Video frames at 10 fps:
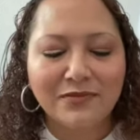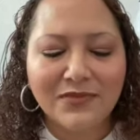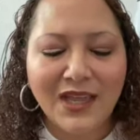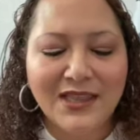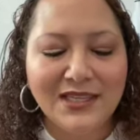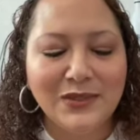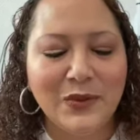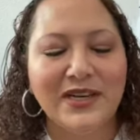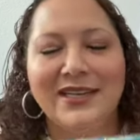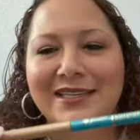this
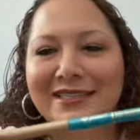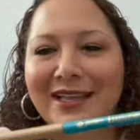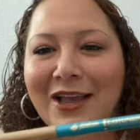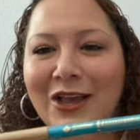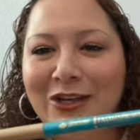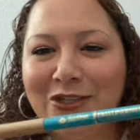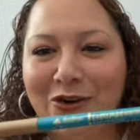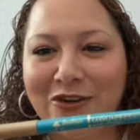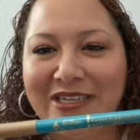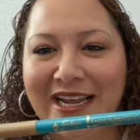one is
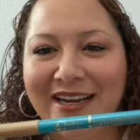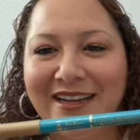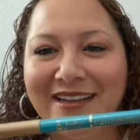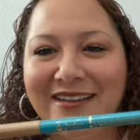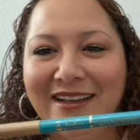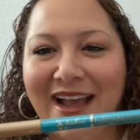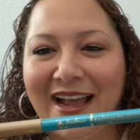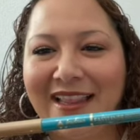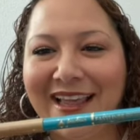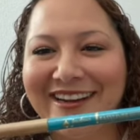Jordana
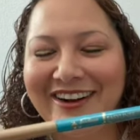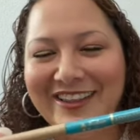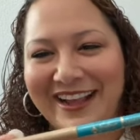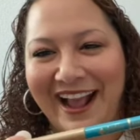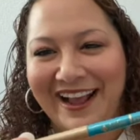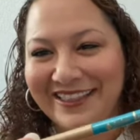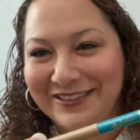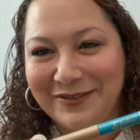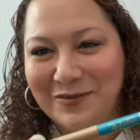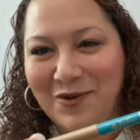eyeliner. I think I got this
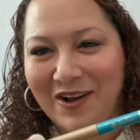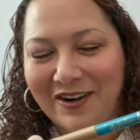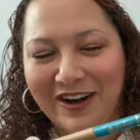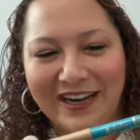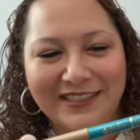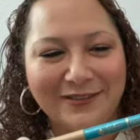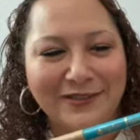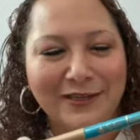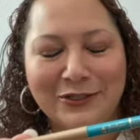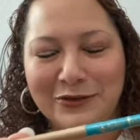from Walgreens. It was
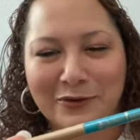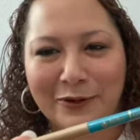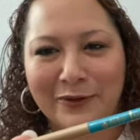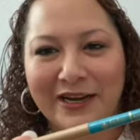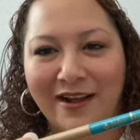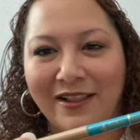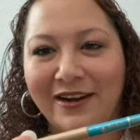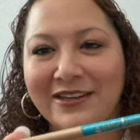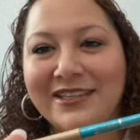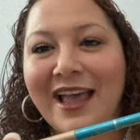like $2 or
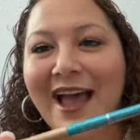$3.